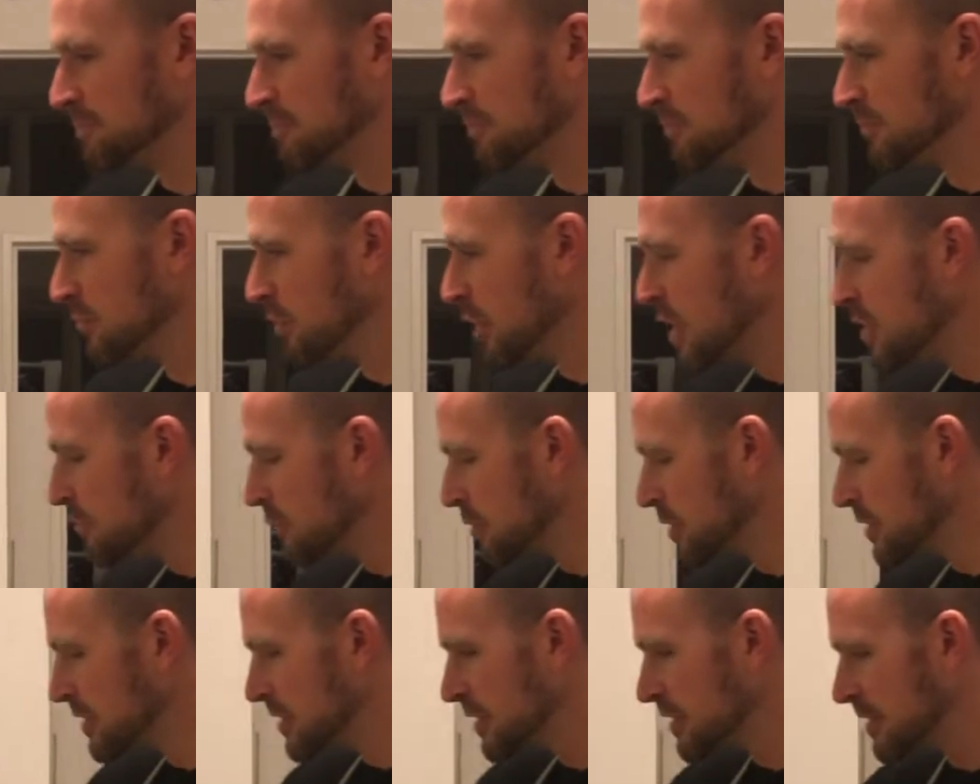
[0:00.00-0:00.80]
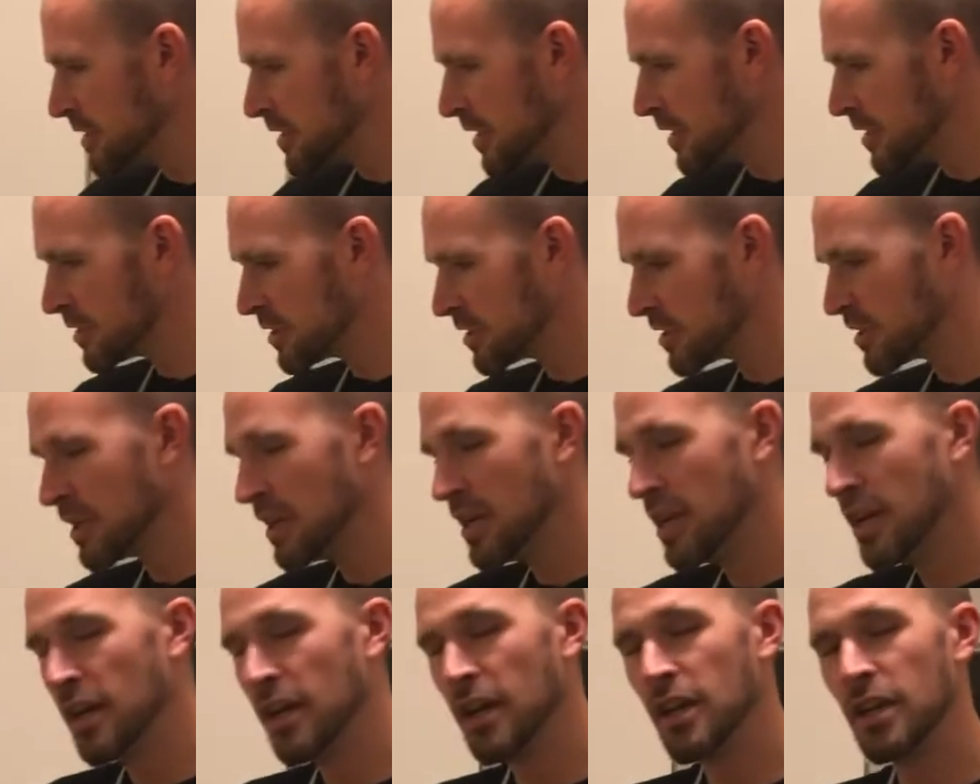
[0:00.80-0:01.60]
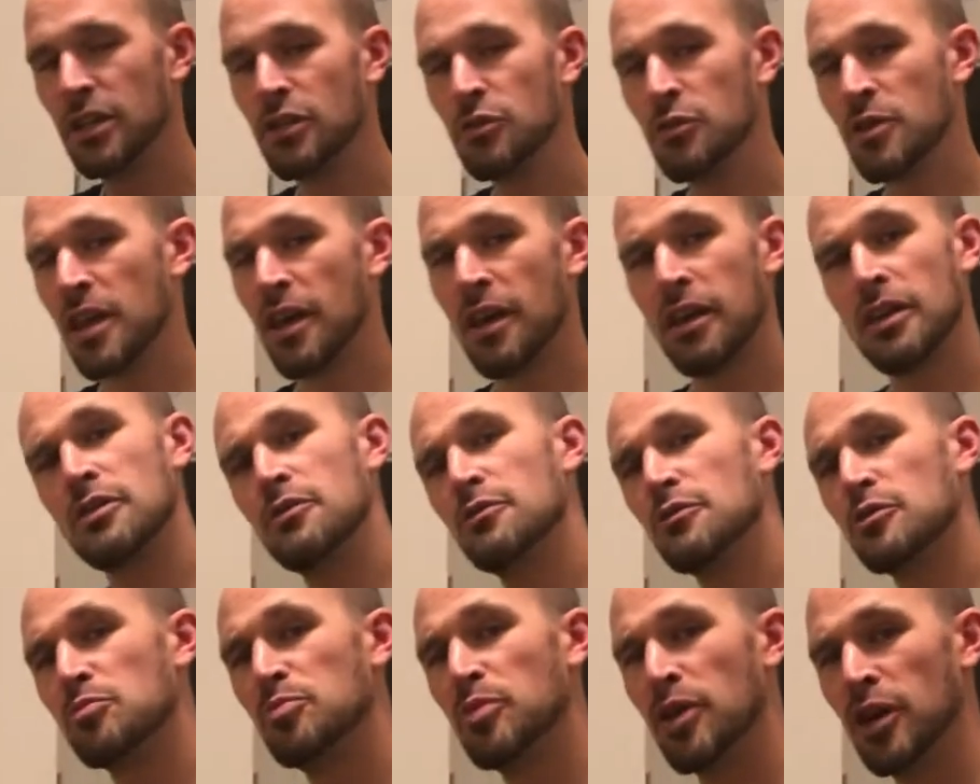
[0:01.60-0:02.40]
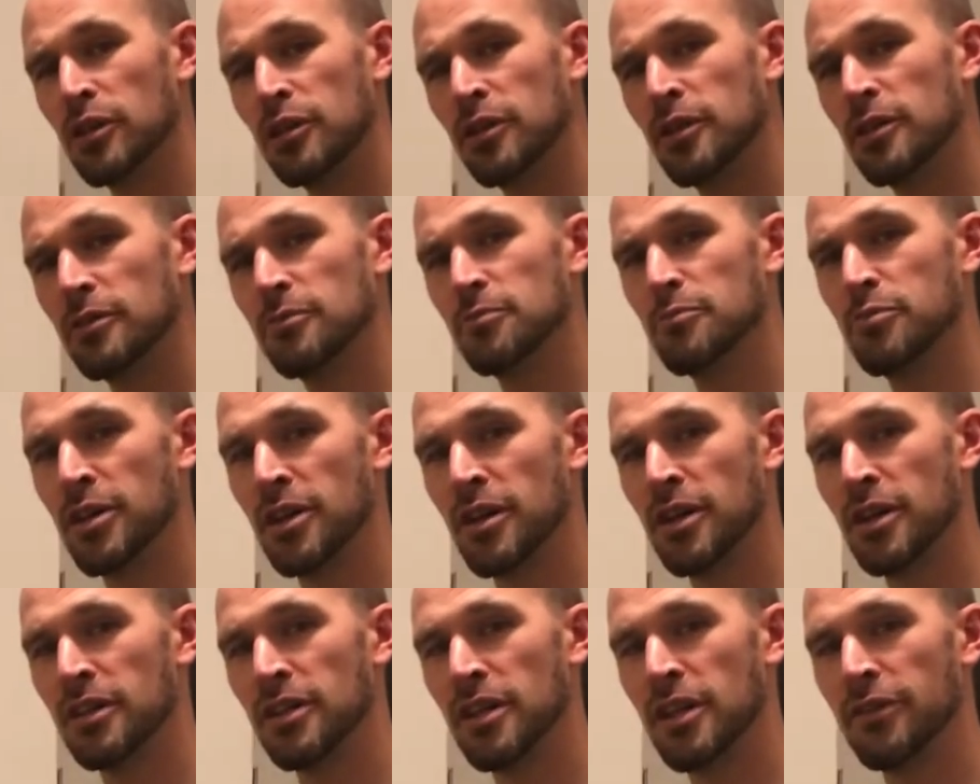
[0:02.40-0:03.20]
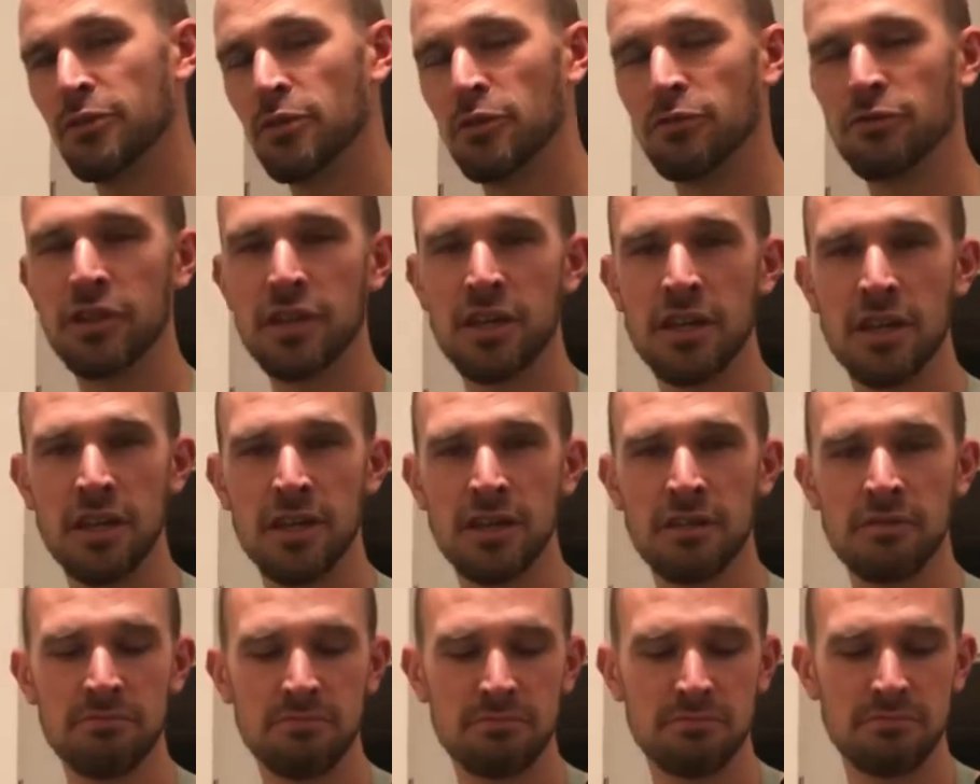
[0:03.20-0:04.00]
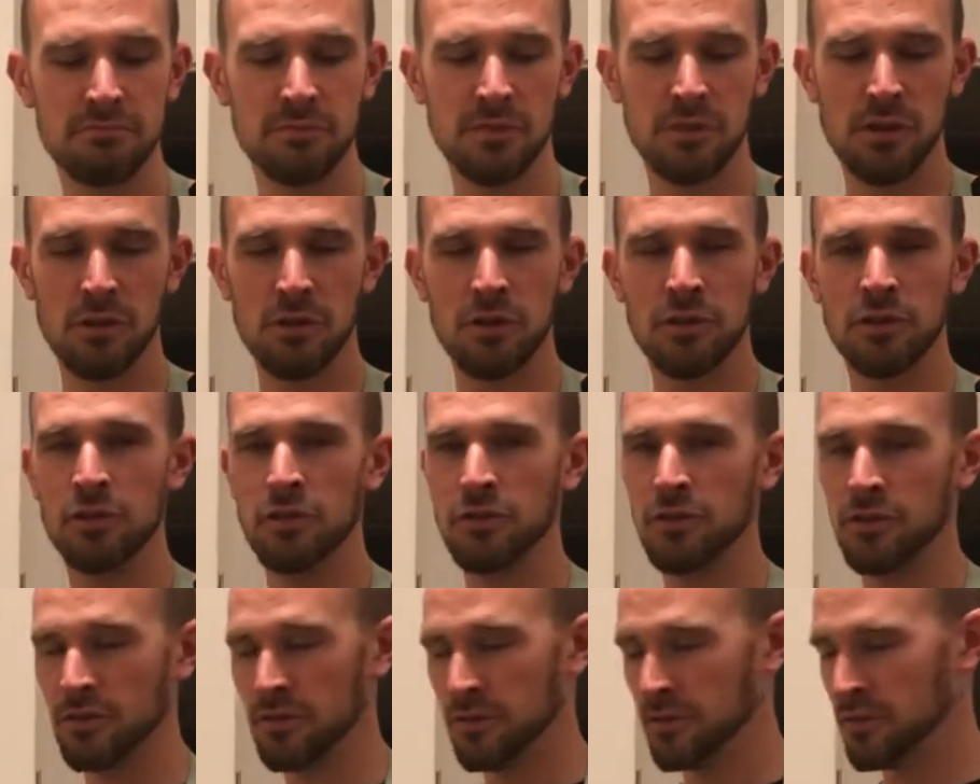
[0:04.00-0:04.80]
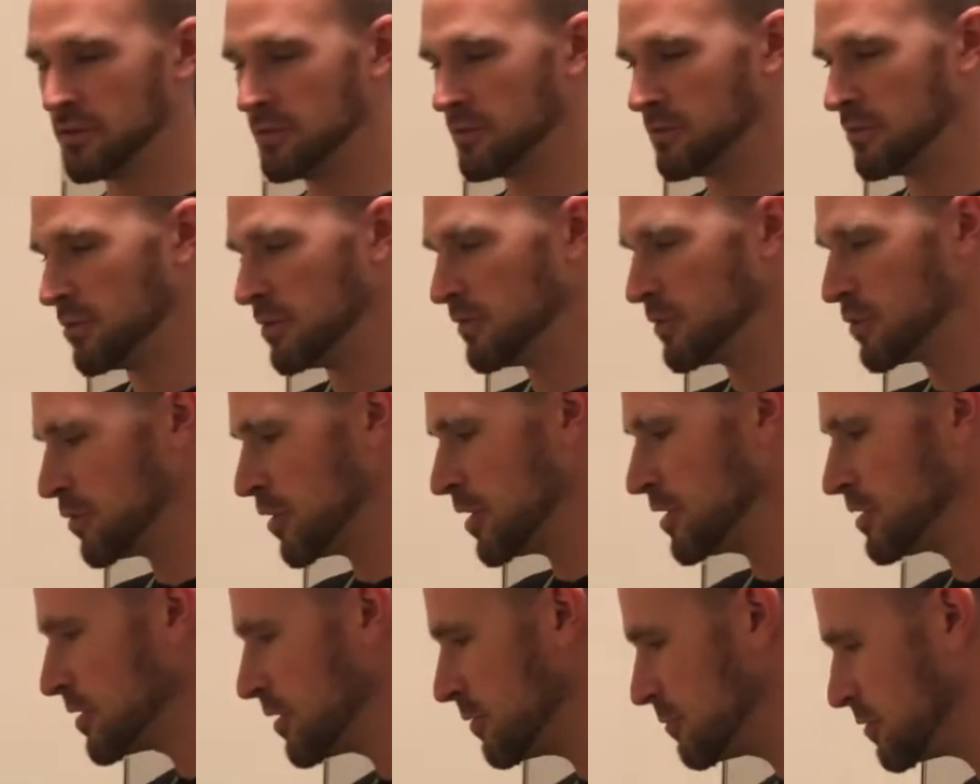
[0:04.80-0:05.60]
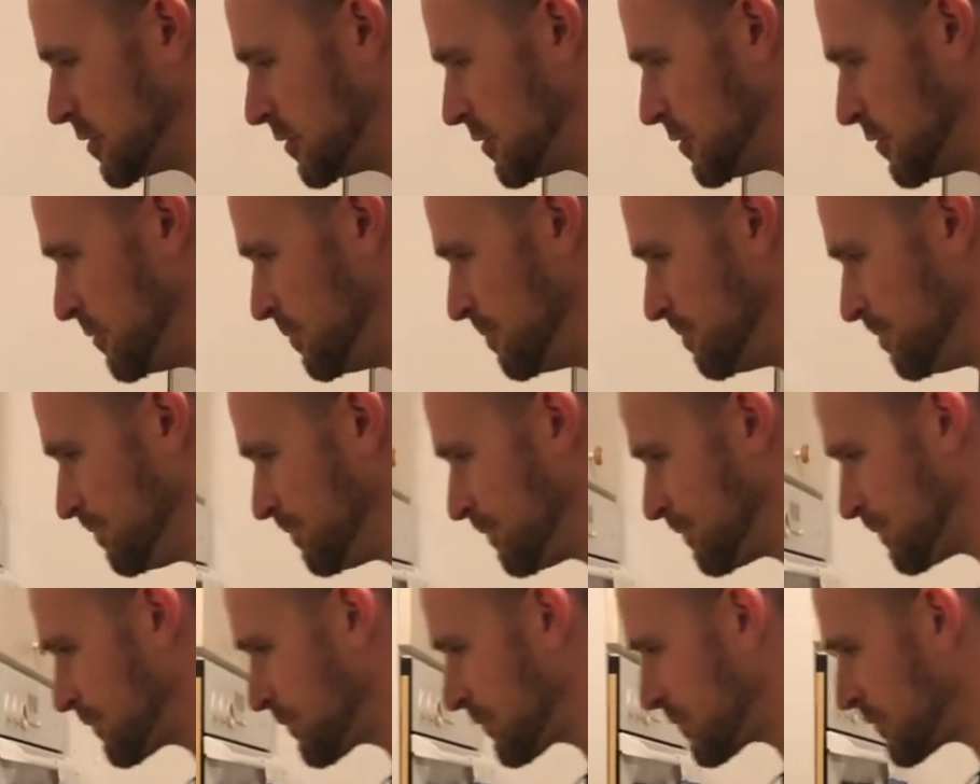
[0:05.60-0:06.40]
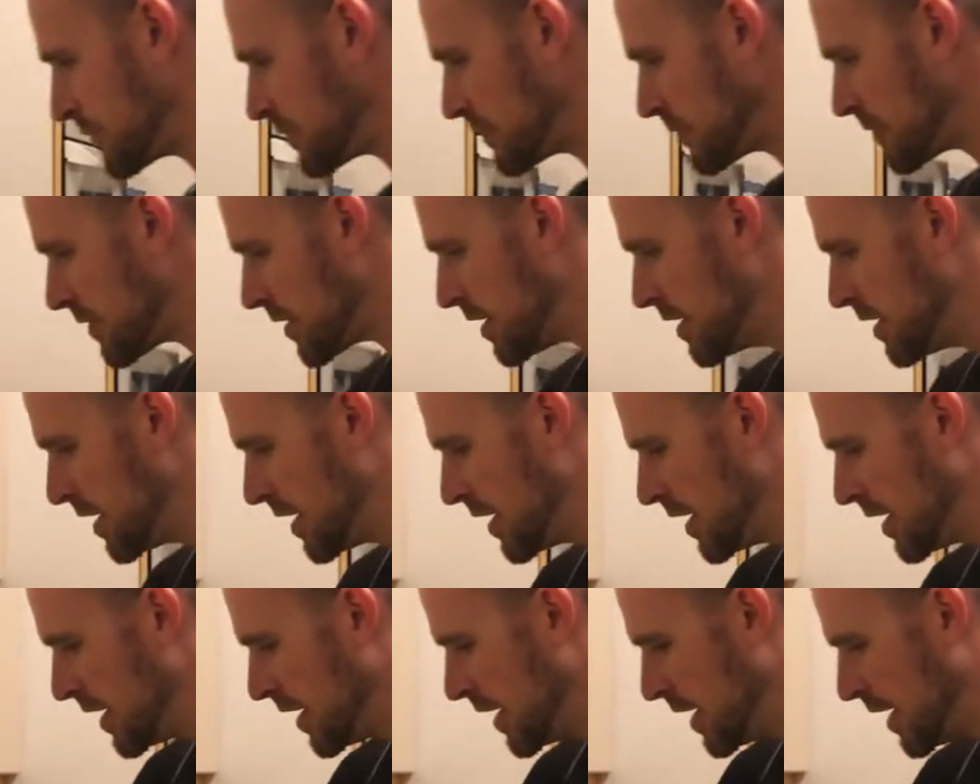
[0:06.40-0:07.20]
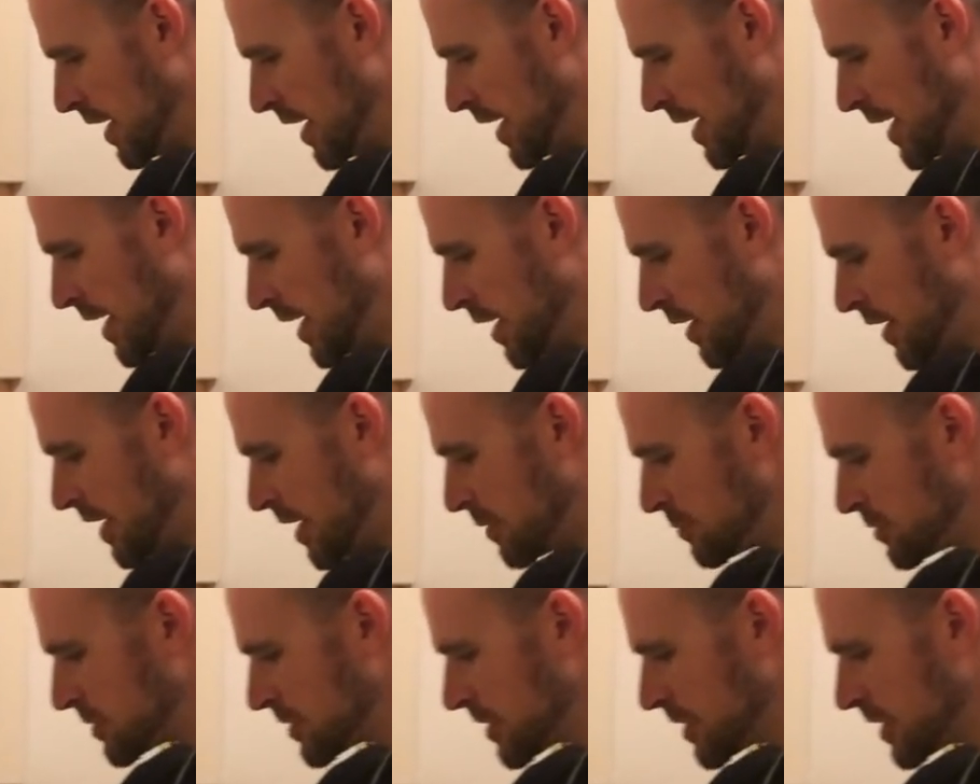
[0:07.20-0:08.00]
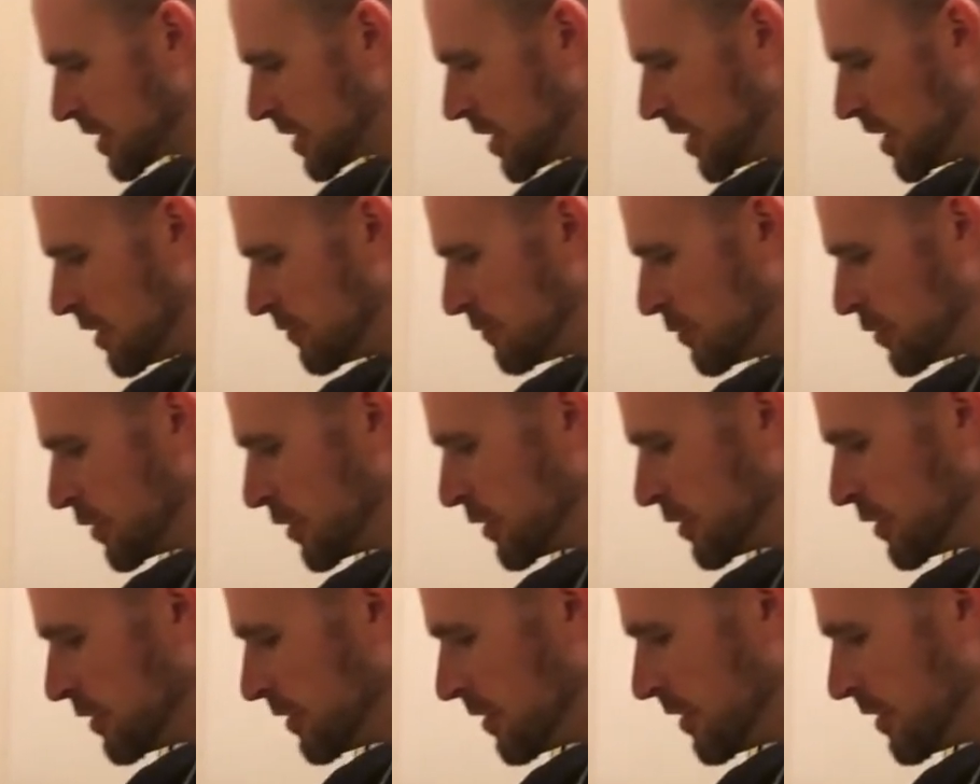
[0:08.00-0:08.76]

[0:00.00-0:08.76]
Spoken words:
flavor into the dish. You can use butter, but if you're vegan, coconut oil is sort of a great substitute. And I'm just going to cover